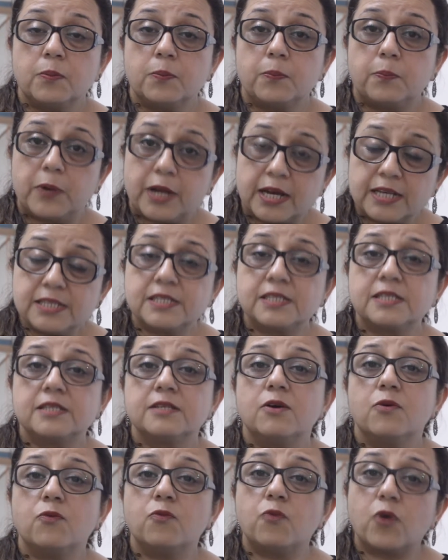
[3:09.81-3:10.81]
Plus,
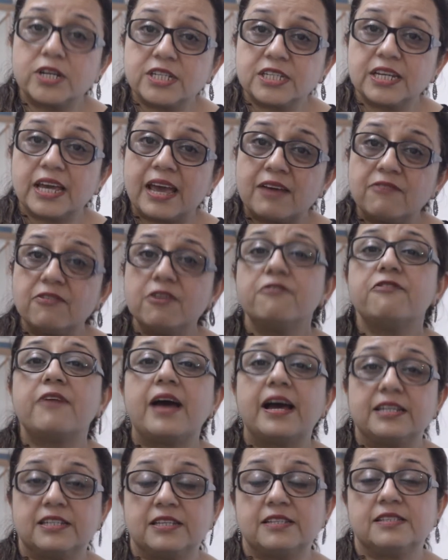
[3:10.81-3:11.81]
whatever
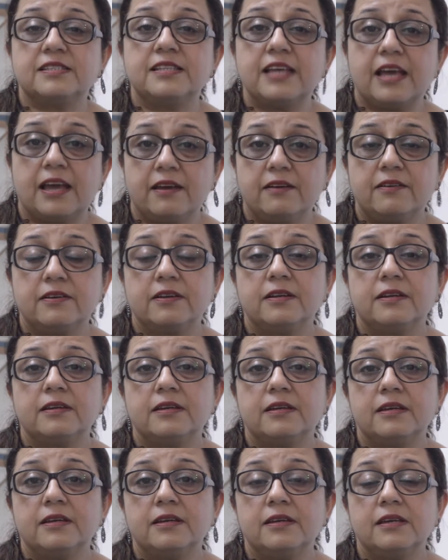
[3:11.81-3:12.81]
fat is there
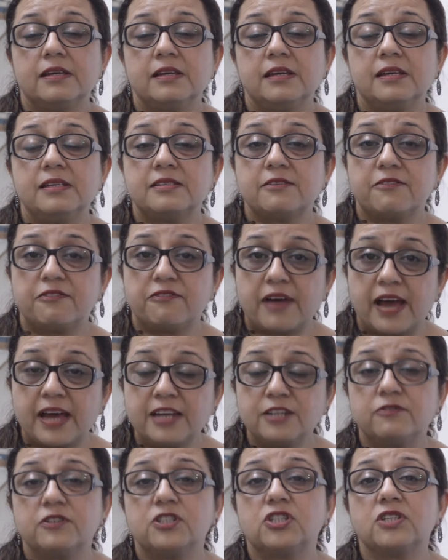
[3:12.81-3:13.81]
is a
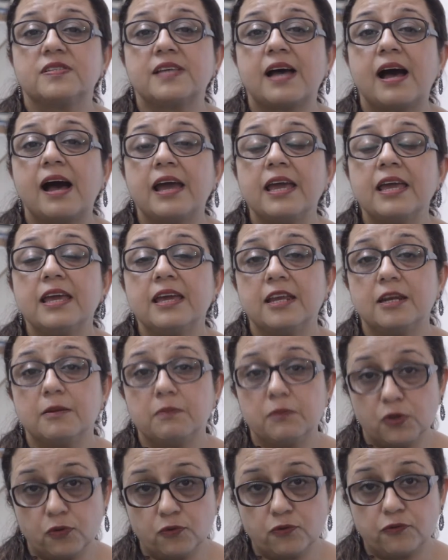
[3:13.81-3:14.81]
fat which is high in
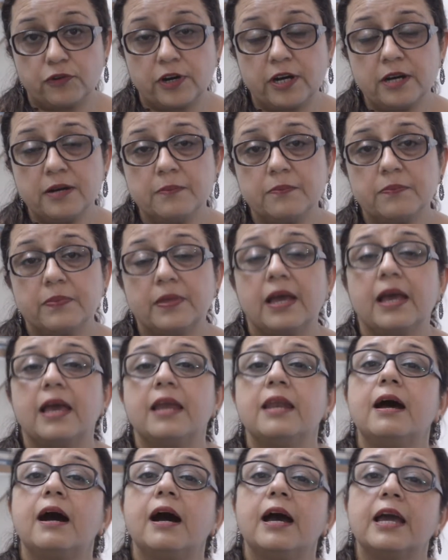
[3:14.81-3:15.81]
MUFA
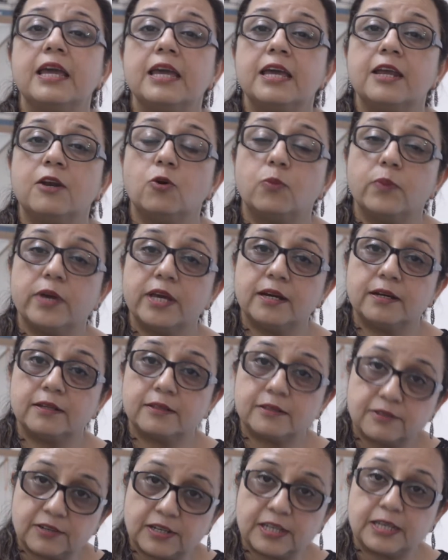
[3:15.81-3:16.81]
and high in
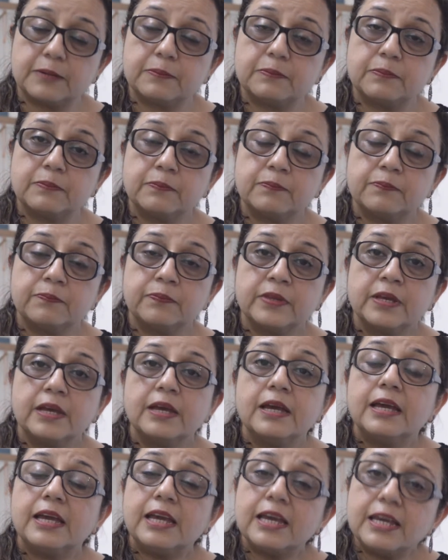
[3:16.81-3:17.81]
omega-3.
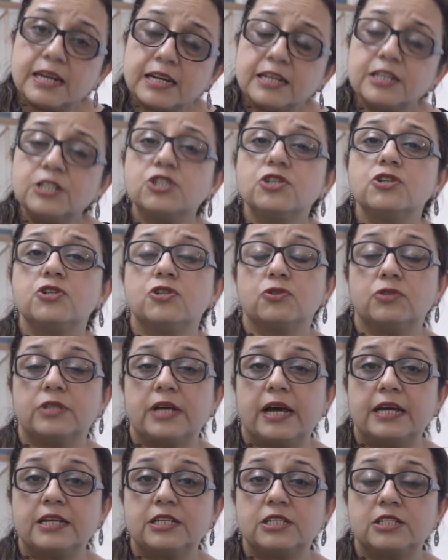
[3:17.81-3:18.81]
In addition to
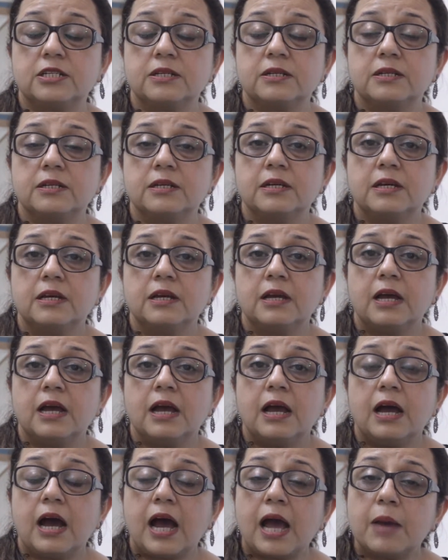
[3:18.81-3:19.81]
that,
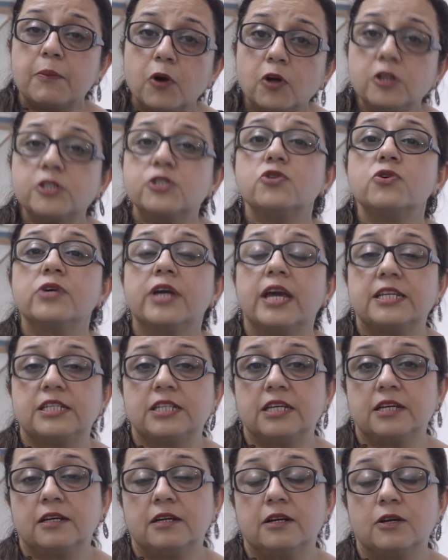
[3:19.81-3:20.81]
I'm also
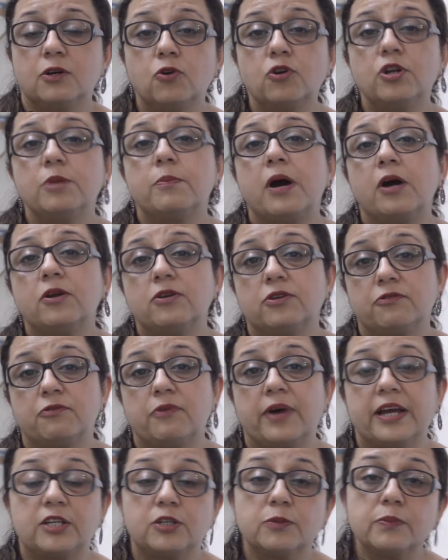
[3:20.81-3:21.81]
getting good amount of
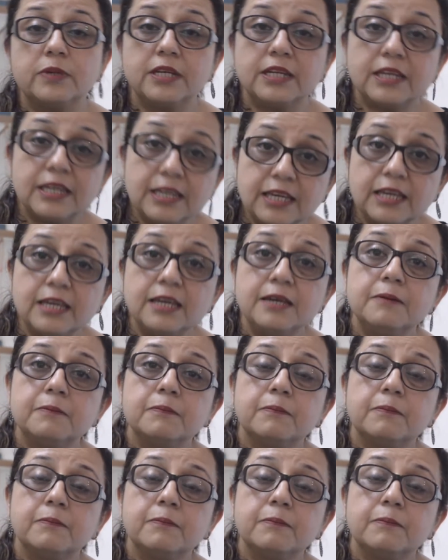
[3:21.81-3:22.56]
vitamin E,